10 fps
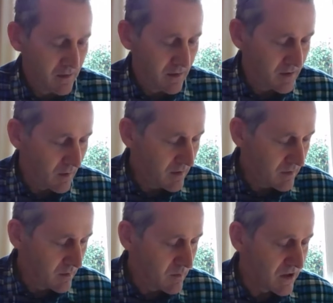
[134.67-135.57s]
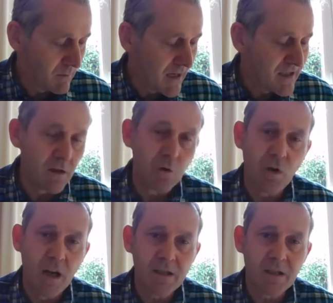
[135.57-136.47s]
designed to stimulate
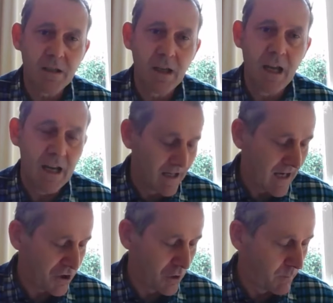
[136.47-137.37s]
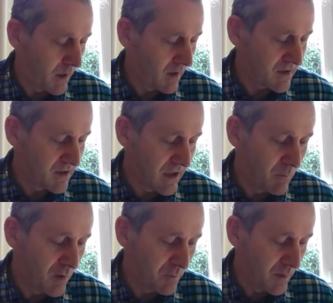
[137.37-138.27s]
interest in a national park city
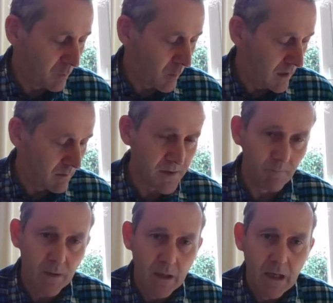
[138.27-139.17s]
movement in Wales.